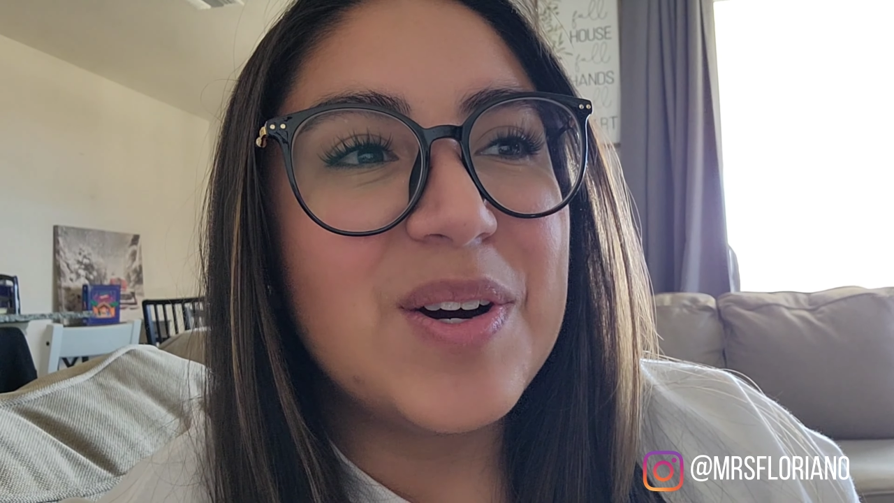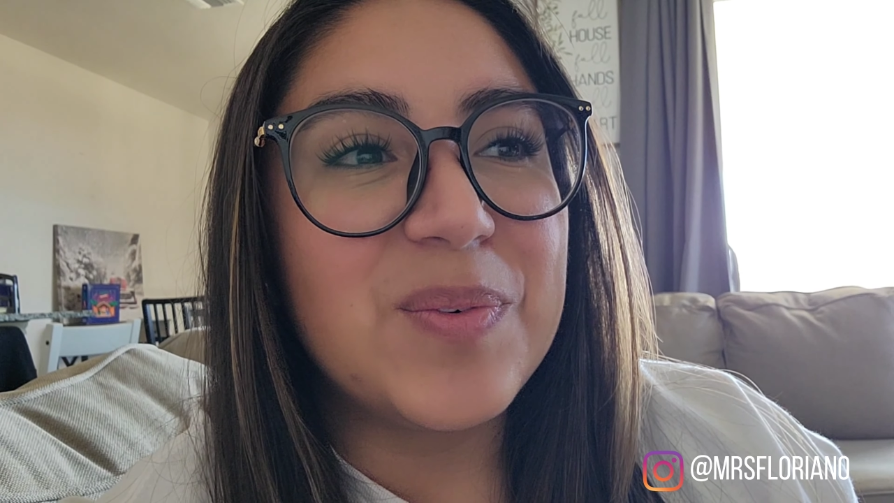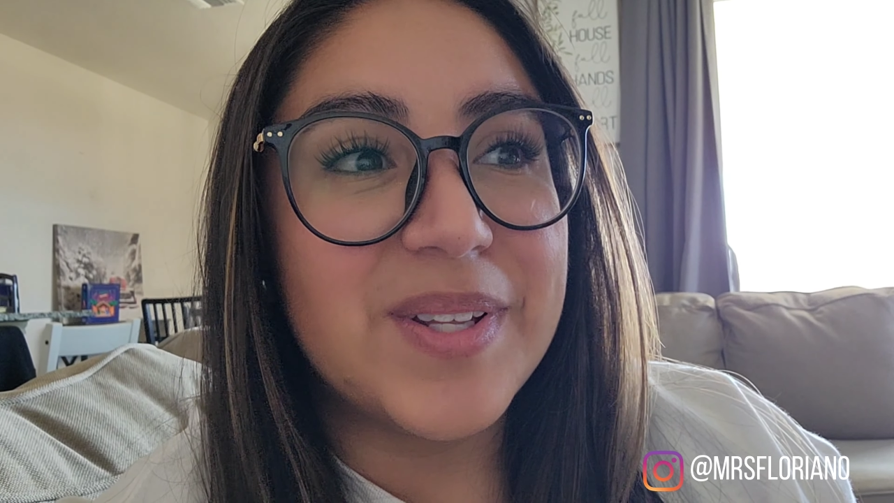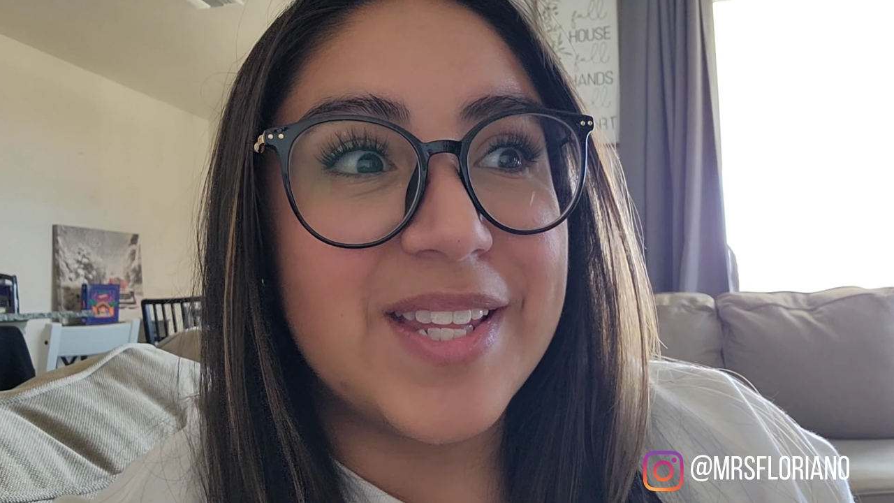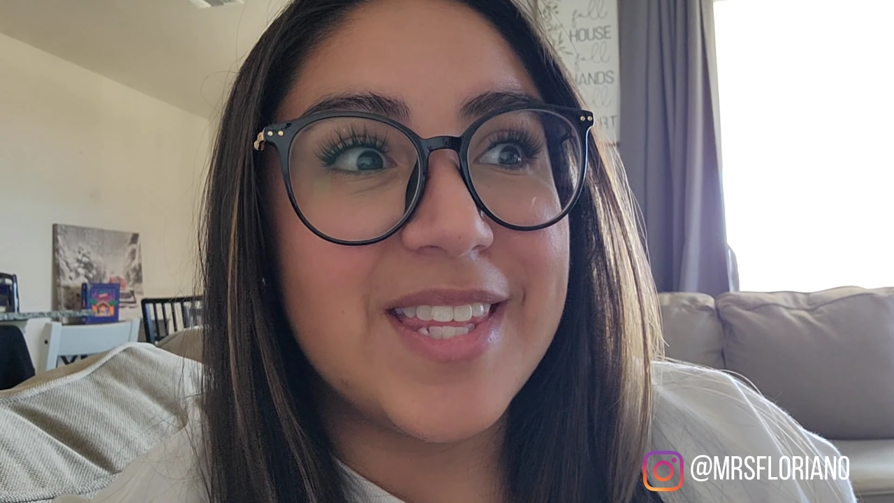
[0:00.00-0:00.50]

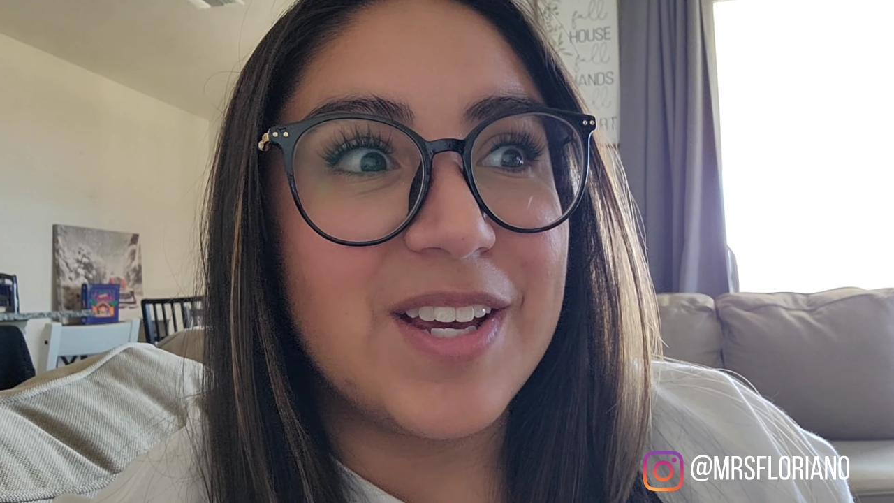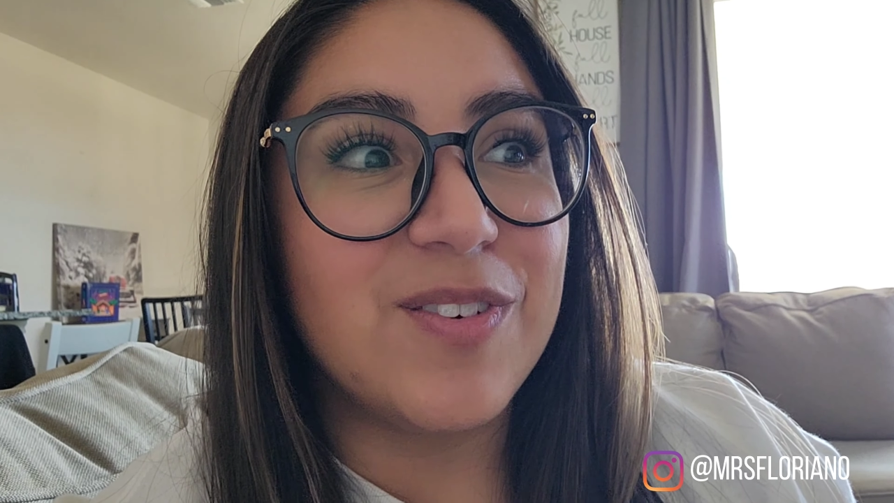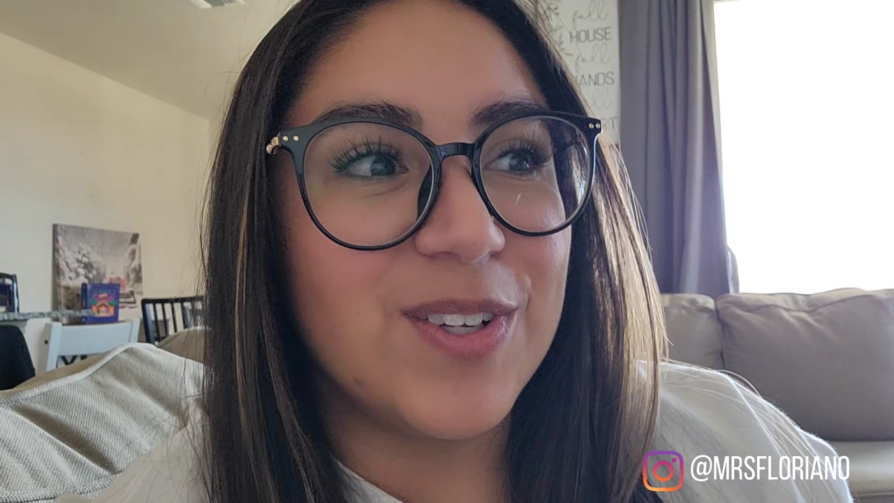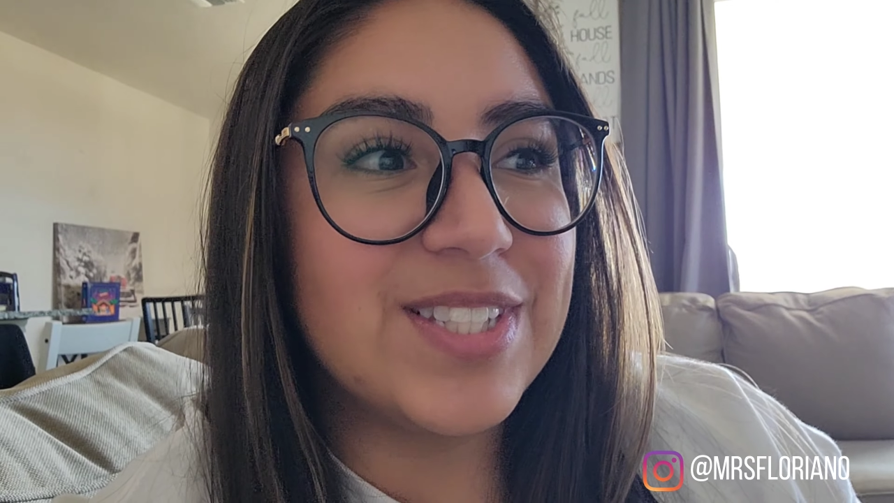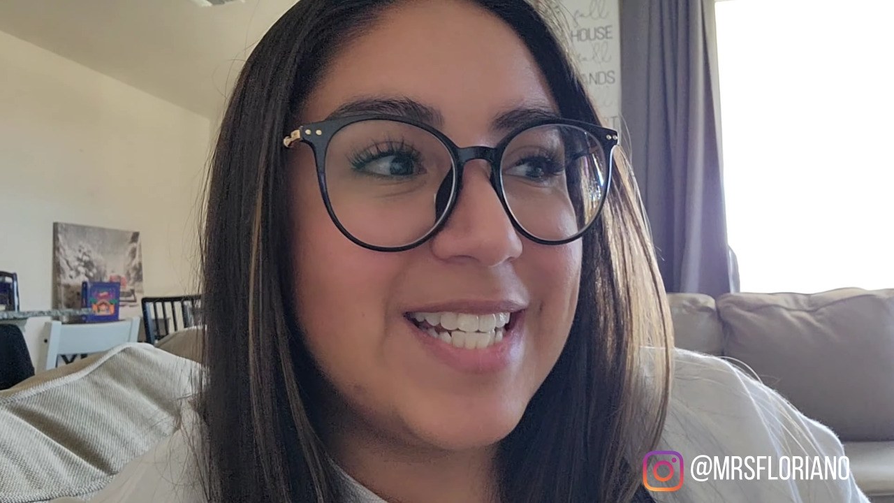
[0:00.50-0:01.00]
when the thing
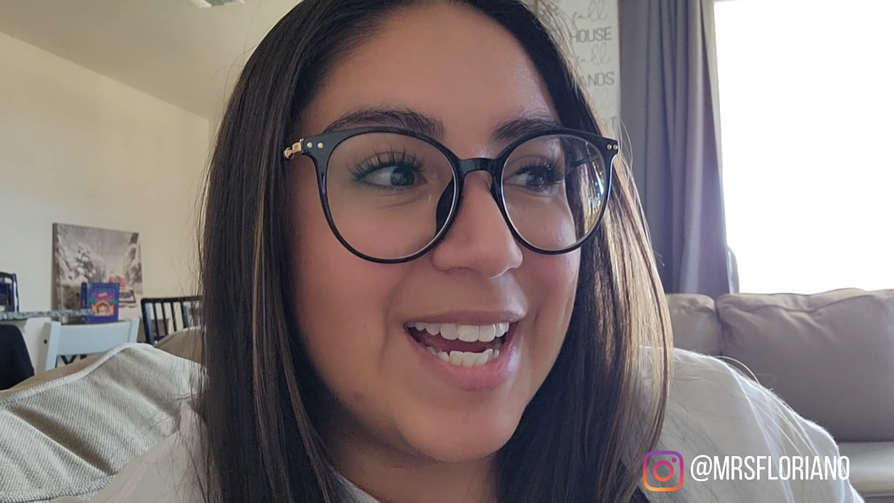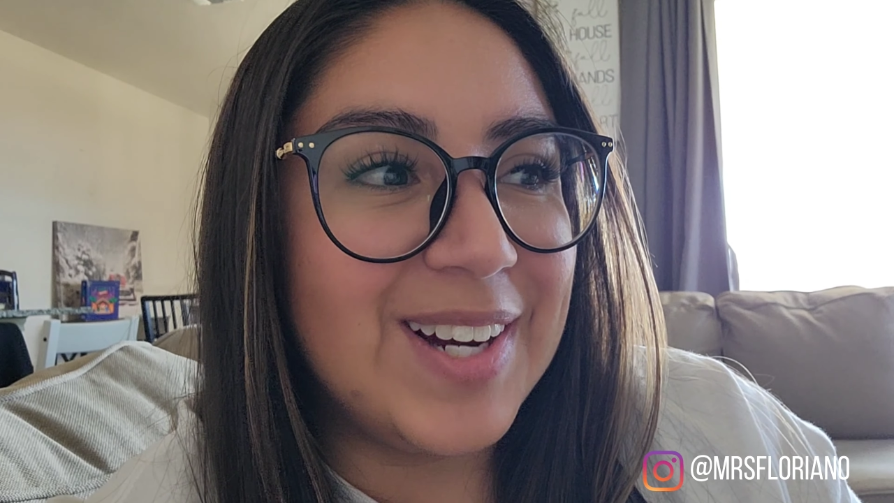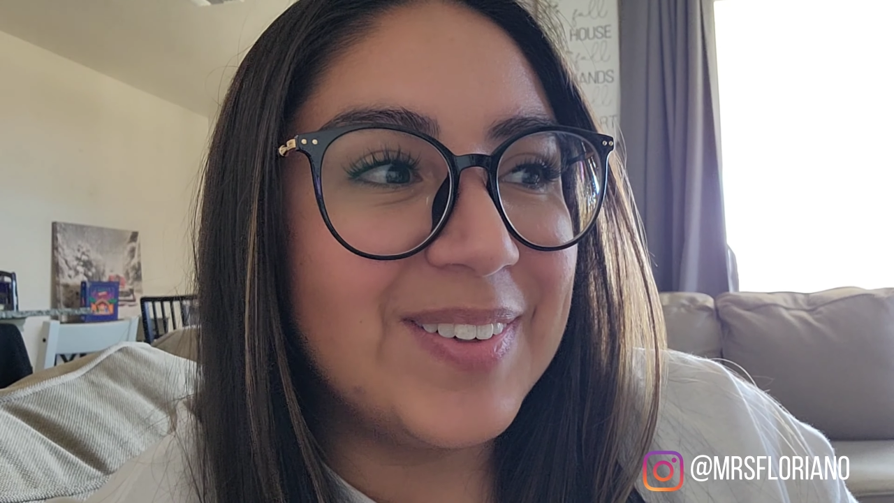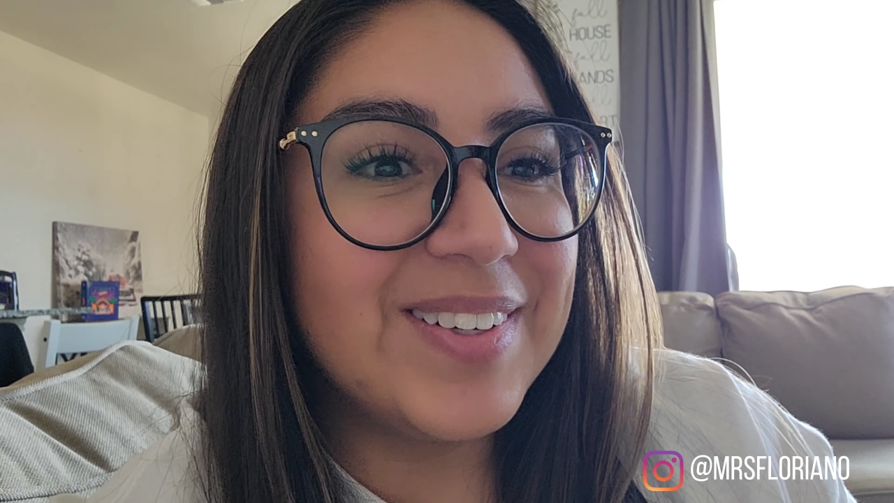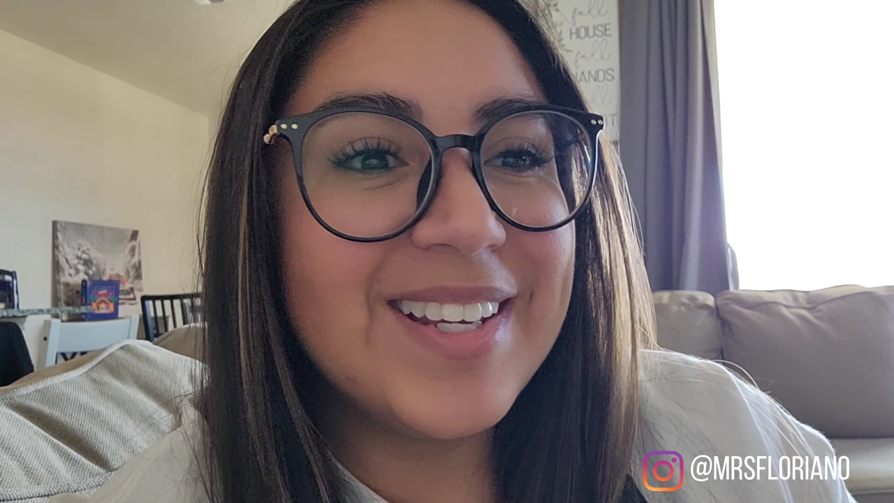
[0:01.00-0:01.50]
falls
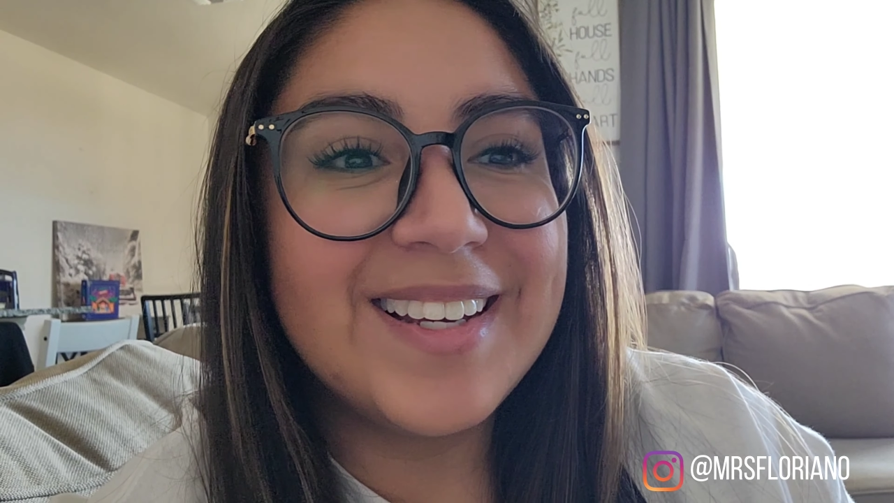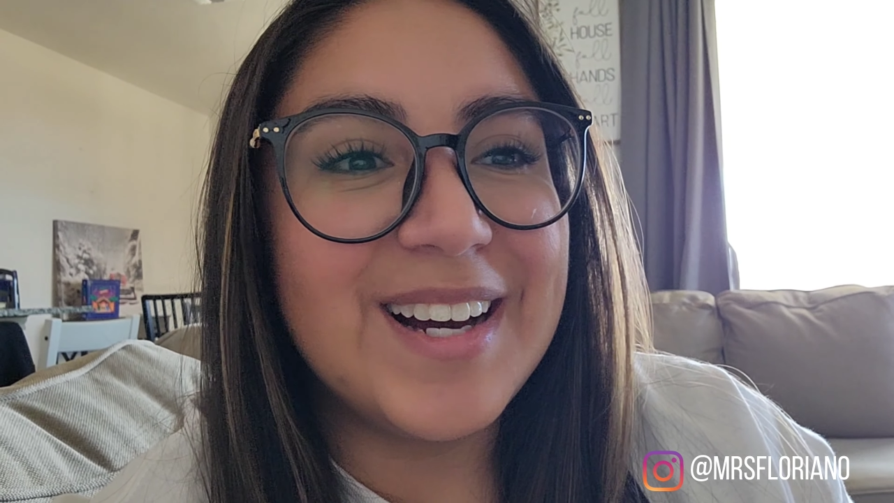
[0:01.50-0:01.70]
down.